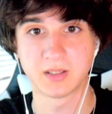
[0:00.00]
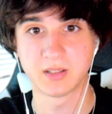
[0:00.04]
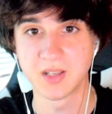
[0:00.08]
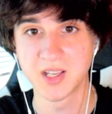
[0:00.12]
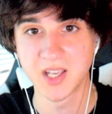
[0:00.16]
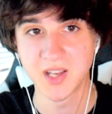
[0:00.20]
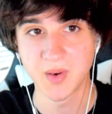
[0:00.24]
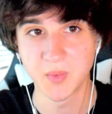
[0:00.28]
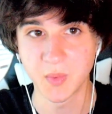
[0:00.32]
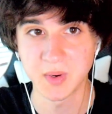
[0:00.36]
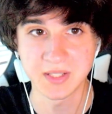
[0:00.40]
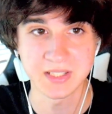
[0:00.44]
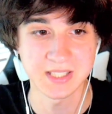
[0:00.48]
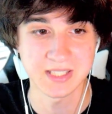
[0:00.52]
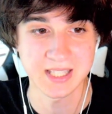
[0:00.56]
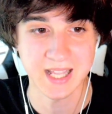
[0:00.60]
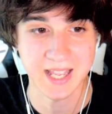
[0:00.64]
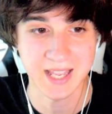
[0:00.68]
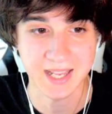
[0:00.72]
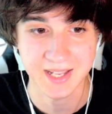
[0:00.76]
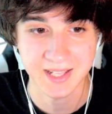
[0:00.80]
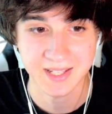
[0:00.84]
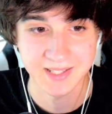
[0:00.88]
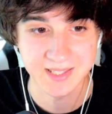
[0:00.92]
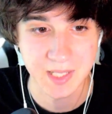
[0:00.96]
which is,
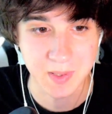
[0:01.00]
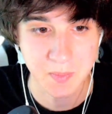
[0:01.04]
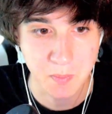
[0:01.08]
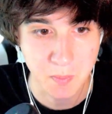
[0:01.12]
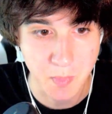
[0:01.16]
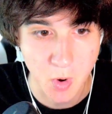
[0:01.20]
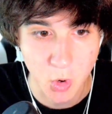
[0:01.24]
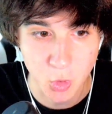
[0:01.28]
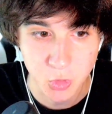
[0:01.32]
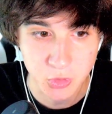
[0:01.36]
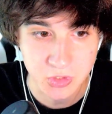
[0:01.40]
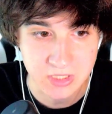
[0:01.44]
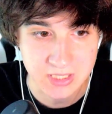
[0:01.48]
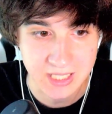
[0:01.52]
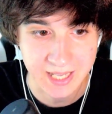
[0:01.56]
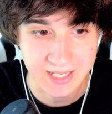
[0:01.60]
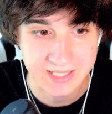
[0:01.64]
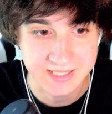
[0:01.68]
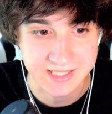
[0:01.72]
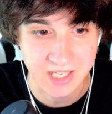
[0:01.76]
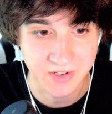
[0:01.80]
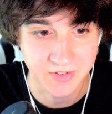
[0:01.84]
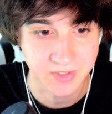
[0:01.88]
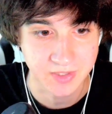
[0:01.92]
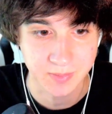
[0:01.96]
like, the most, like,
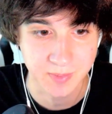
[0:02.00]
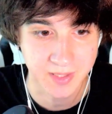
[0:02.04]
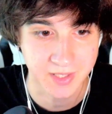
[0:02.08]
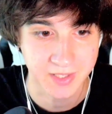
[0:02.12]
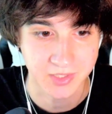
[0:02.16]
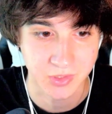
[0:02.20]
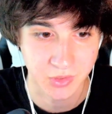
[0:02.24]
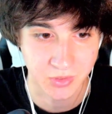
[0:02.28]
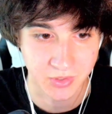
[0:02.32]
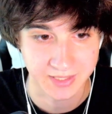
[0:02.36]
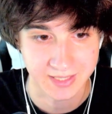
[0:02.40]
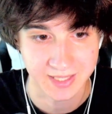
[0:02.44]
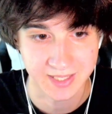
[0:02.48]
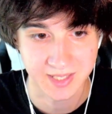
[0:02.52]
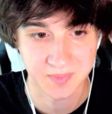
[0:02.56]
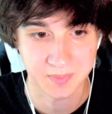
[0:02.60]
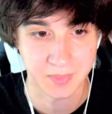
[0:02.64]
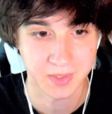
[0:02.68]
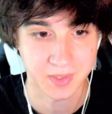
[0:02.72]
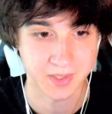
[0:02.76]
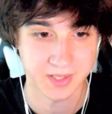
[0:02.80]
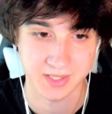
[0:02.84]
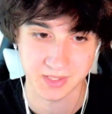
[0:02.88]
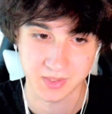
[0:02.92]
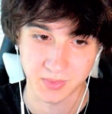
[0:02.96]
self-explanatory thing,
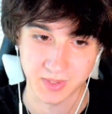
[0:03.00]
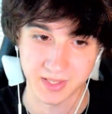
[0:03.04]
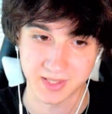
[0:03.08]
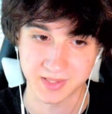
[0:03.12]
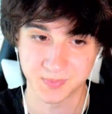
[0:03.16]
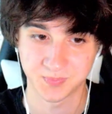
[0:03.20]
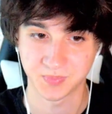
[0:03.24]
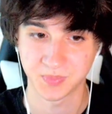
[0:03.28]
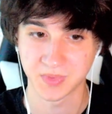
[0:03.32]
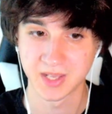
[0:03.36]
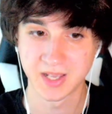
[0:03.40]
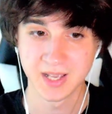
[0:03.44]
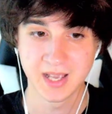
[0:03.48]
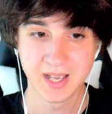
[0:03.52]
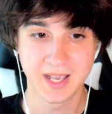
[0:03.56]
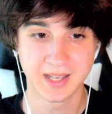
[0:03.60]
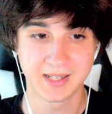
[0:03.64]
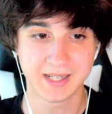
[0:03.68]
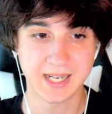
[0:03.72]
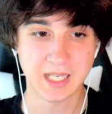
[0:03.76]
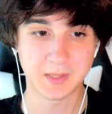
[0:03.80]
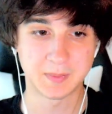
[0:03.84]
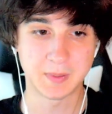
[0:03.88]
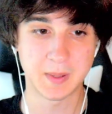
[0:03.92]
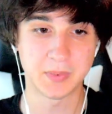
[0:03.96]
but it is what it is.
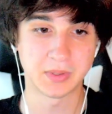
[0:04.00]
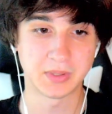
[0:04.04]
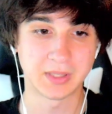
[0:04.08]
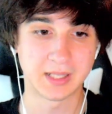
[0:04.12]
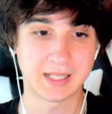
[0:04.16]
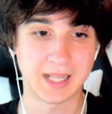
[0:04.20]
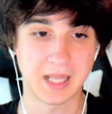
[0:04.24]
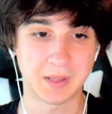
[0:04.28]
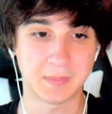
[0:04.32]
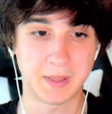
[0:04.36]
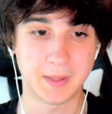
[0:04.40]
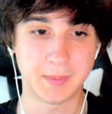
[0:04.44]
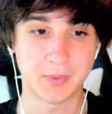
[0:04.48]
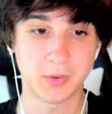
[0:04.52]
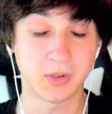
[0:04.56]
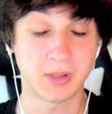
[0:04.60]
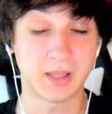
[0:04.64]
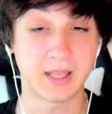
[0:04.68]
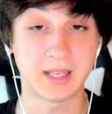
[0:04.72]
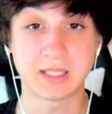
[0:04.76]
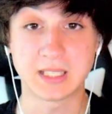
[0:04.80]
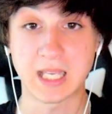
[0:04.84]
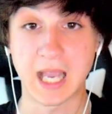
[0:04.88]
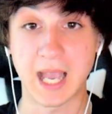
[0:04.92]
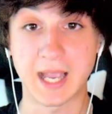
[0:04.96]
Guys, people look like people.
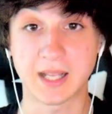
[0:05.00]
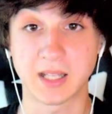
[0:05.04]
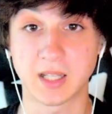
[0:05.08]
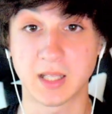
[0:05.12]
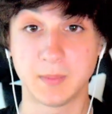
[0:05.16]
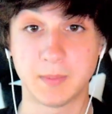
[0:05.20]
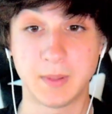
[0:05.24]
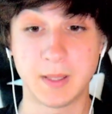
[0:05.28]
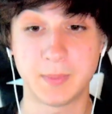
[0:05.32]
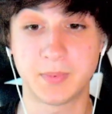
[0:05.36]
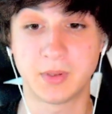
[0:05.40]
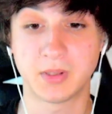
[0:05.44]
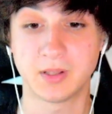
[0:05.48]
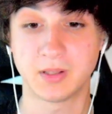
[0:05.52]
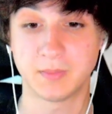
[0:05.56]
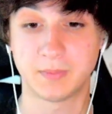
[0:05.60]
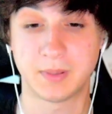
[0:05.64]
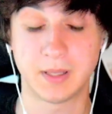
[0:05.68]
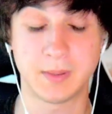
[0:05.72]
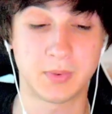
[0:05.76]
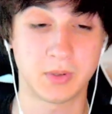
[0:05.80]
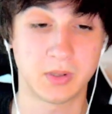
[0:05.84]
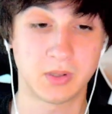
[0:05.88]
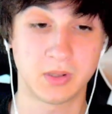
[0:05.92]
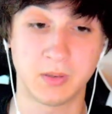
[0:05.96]
Exactly. People
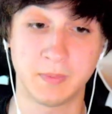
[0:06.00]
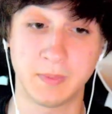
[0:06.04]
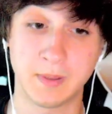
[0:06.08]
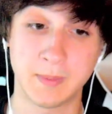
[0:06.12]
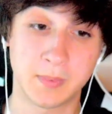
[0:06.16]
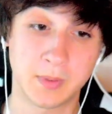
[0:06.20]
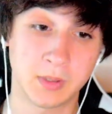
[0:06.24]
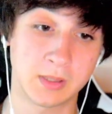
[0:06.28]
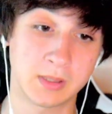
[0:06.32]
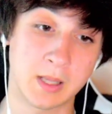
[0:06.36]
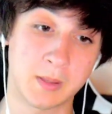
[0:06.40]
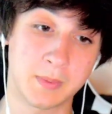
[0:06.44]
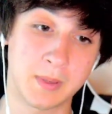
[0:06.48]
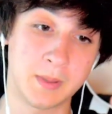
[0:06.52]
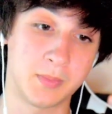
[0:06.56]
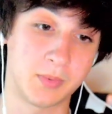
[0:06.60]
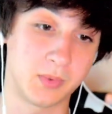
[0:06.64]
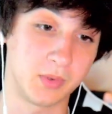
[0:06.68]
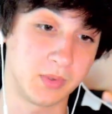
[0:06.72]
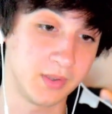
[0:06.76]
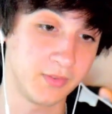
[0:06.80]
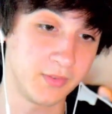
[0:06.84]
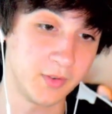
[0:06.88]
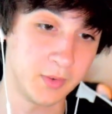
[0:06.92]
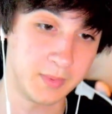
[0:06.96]
look like people.
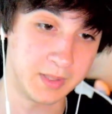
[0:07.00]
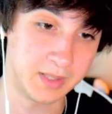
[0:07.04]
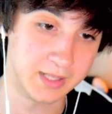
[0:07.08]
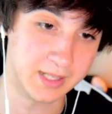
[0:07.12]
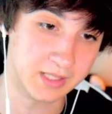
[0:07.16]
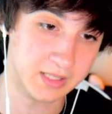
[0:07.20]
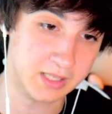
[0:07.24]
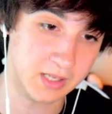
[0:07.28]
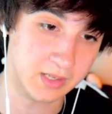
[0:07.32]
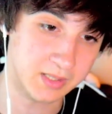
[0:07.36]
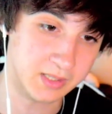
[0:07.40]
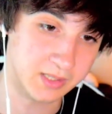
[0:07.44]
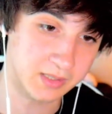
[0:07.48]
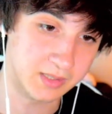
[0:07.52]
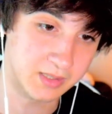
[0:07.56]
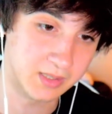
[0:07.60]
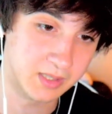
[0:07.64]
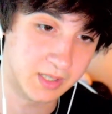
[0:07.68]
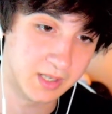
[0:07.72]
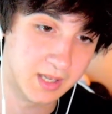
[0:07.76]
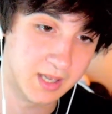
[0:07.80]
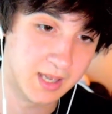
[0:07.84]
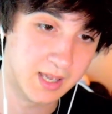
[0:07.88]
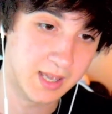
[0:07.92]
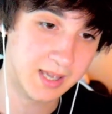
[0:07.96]
You feel me? That's how it is.
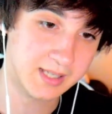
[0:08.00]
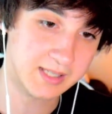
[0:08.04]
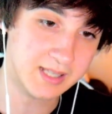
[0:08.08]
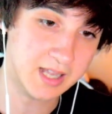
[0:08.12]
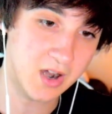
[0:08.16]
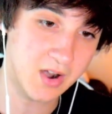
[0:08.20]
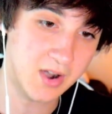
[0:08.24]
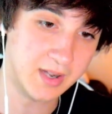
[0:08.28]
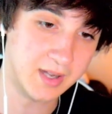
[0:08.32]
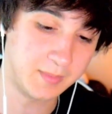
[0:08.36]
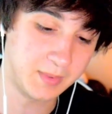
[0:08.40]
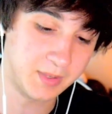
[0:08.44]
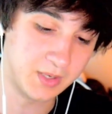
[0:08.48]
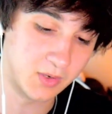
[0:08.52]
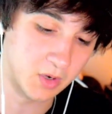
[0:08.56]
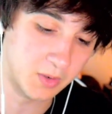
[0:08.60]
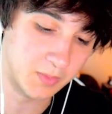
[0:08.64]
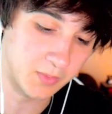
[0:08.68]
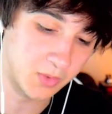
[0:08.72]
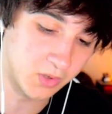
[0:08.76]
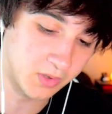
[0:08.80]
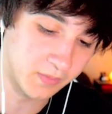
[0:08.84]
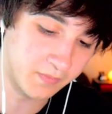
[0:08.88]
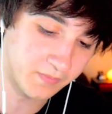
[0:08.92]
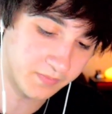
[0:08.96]
It's not hard to be
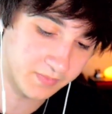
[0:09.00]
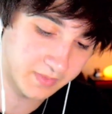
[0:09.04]
normal,